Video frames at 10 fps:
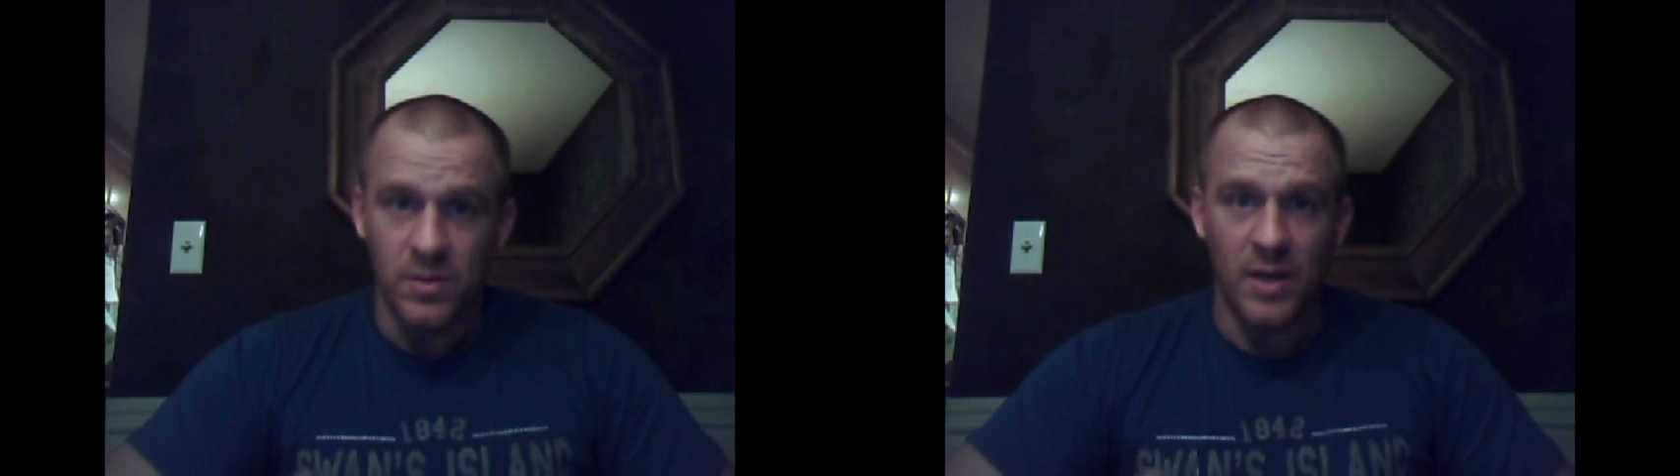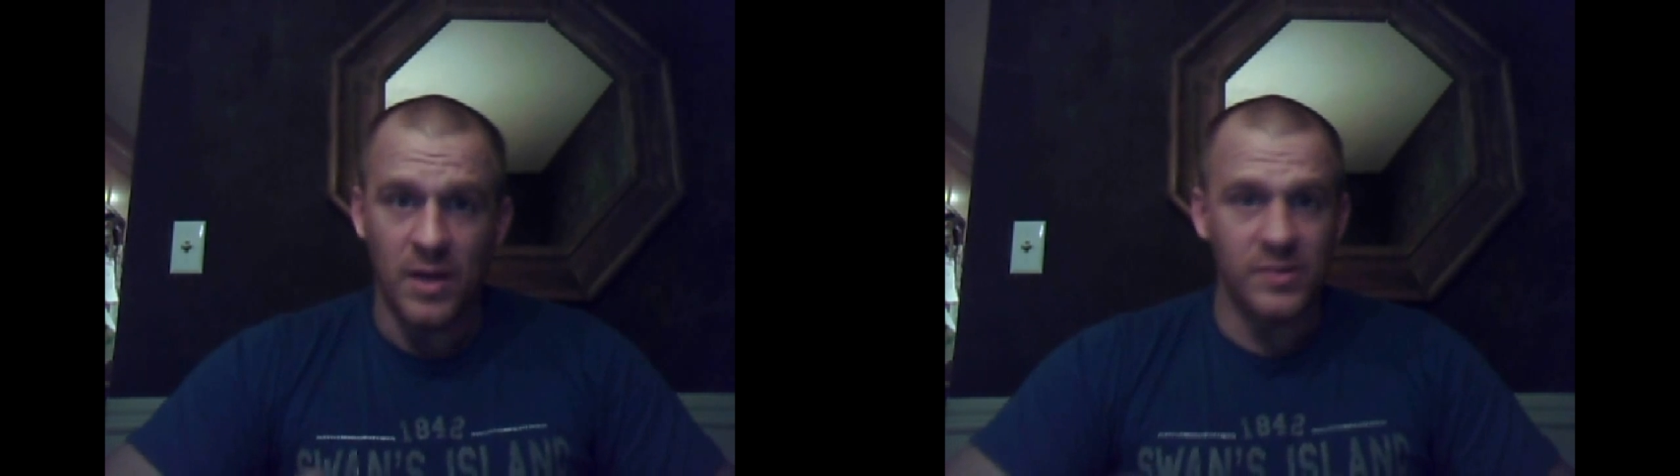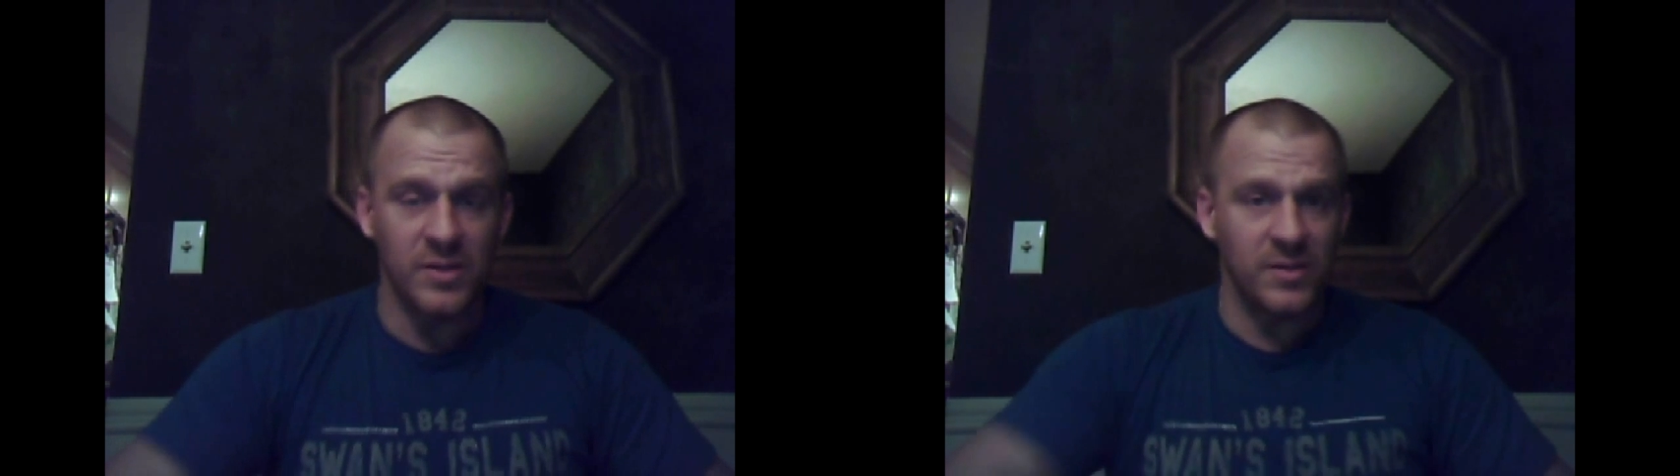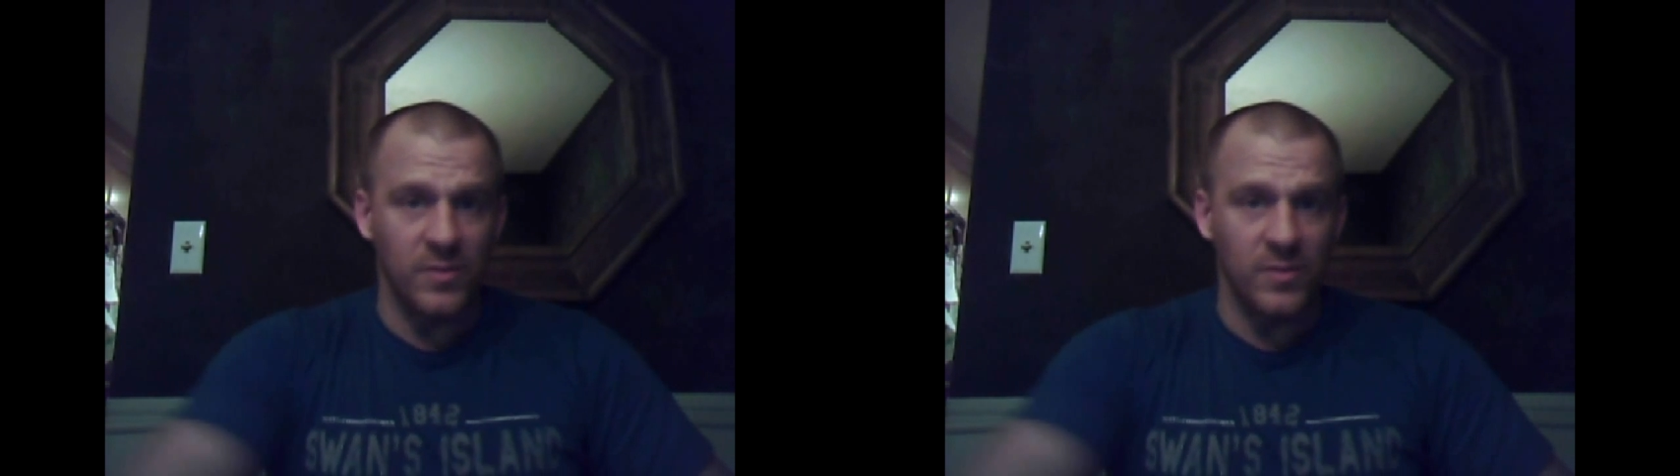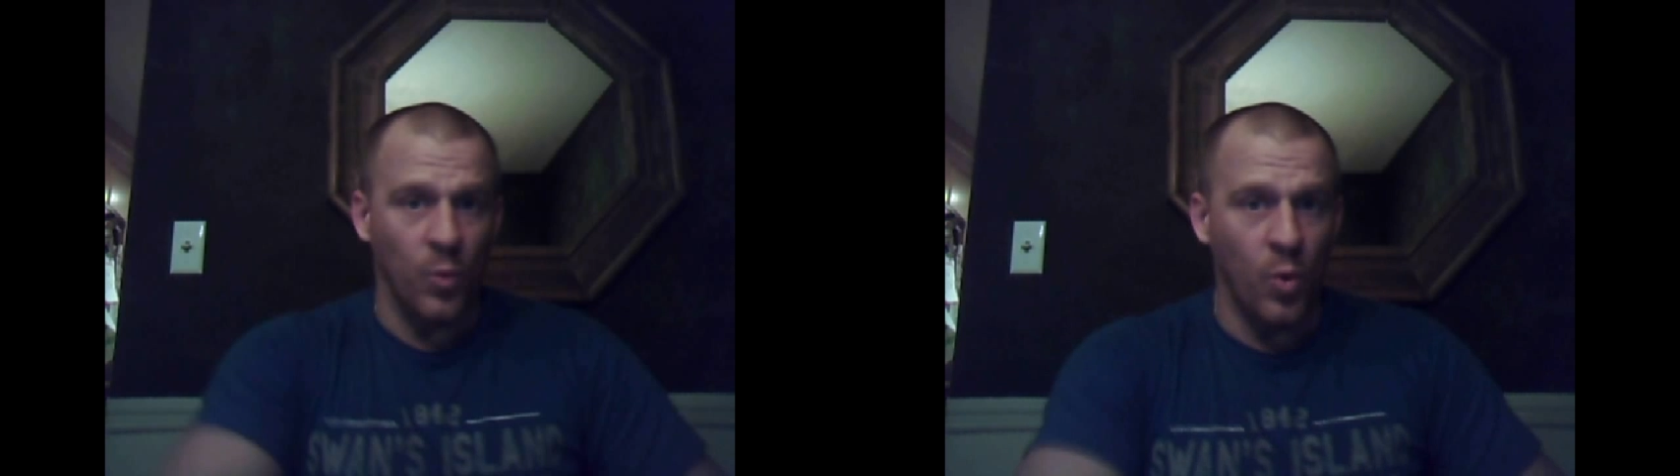not
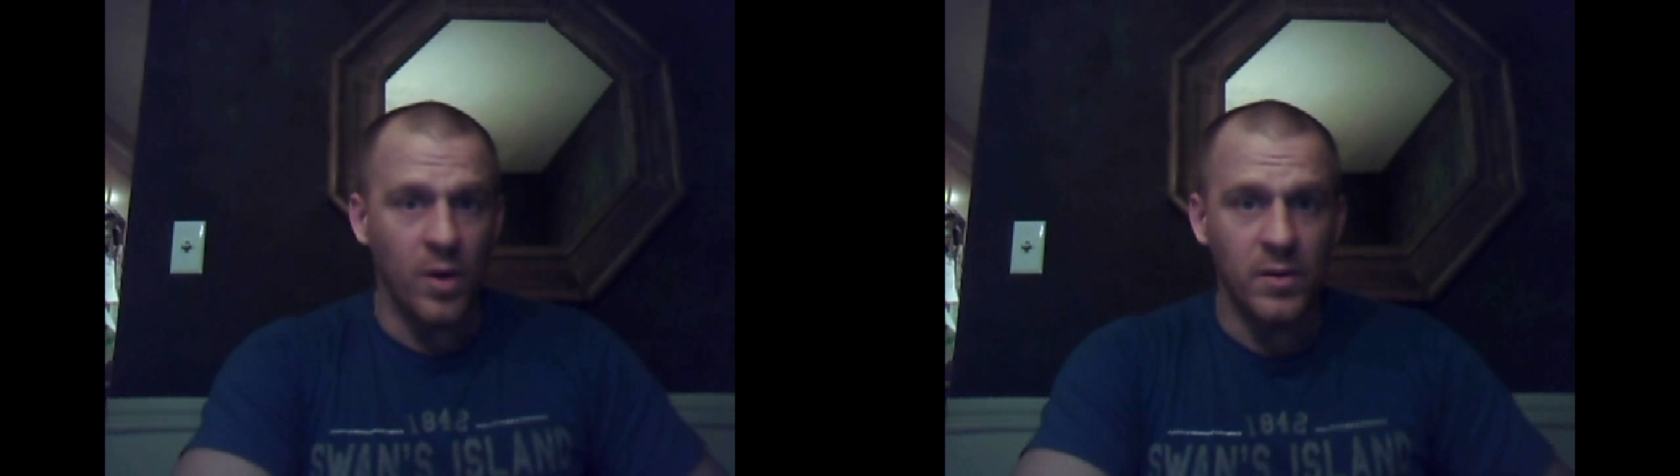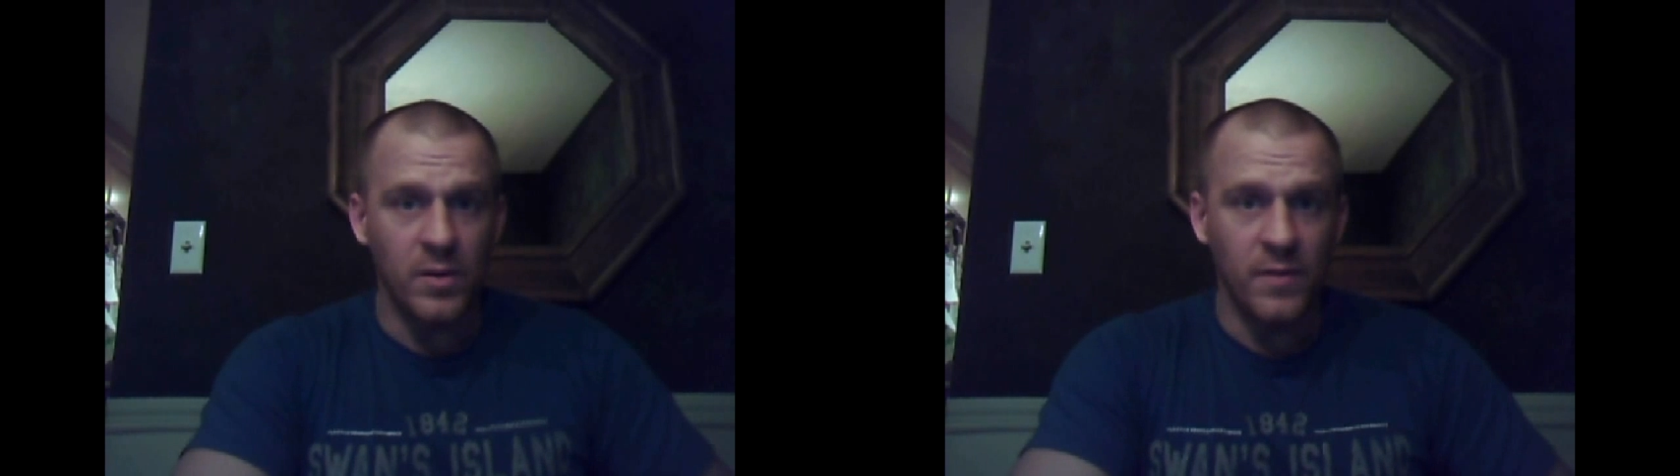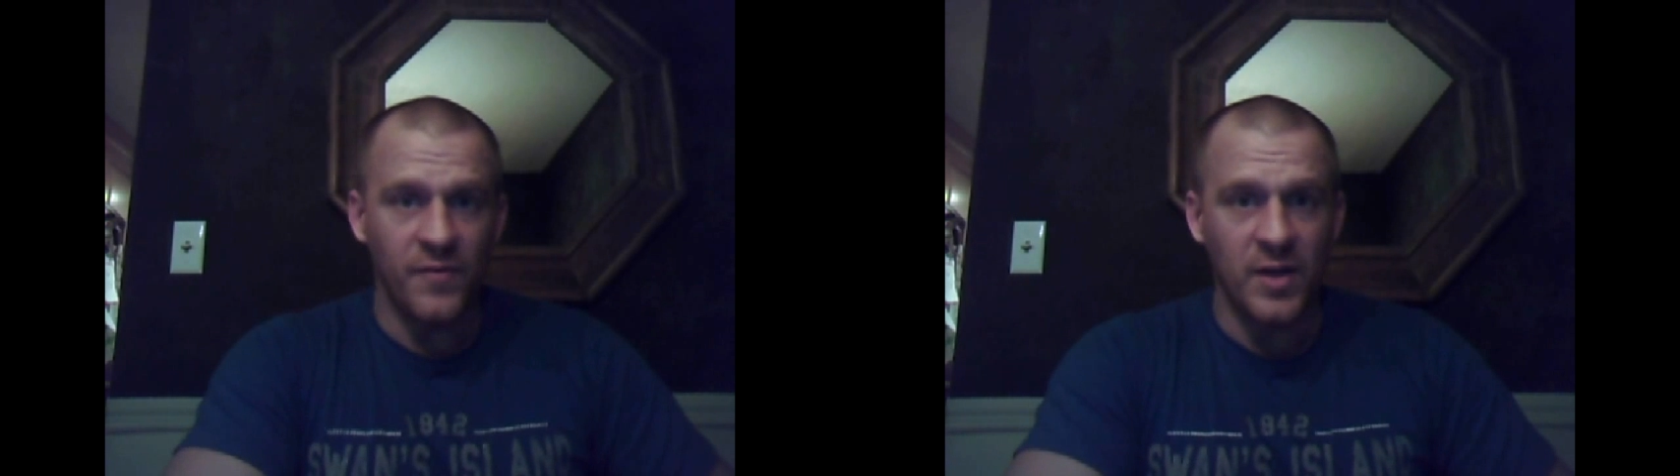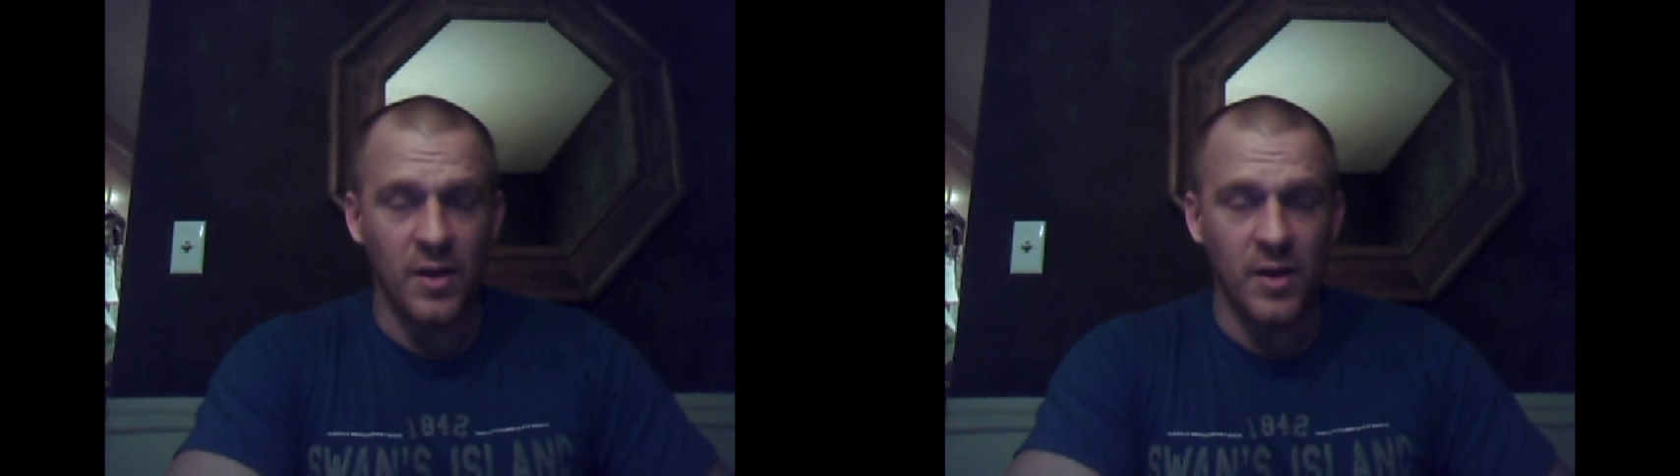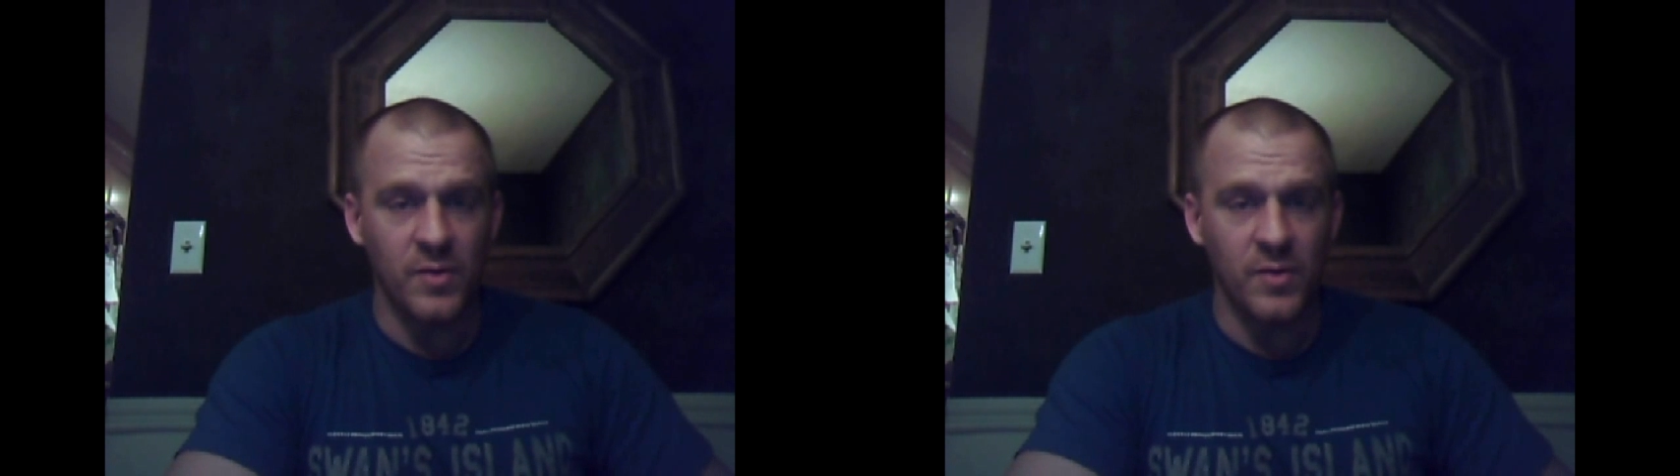just one video.